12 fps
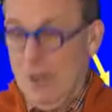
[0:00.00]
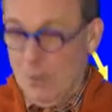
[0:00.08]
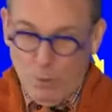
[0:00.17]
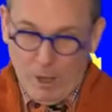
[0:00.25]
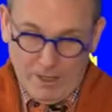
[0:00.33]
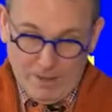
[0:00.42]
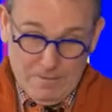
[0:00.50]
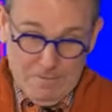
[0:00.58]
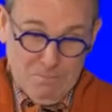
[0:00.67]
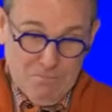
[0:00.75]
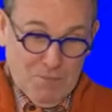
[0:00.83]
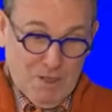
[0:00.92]
Well,
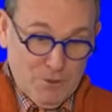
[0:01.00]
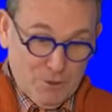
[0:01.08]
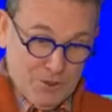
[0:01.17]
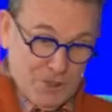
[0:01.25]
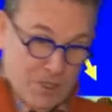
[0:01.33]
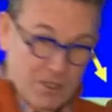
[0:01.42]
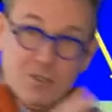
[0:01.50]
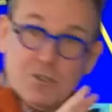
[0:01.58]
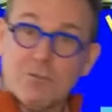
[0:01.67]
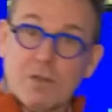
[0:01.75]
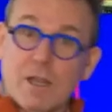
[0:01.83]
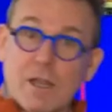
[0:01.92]
you check his
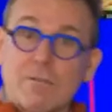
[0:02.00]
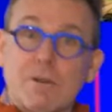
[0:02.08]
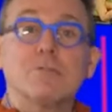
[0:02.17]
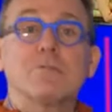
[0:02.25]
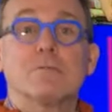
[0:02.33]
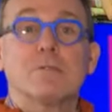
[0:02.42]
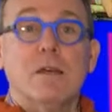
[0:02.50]
straight leg raise.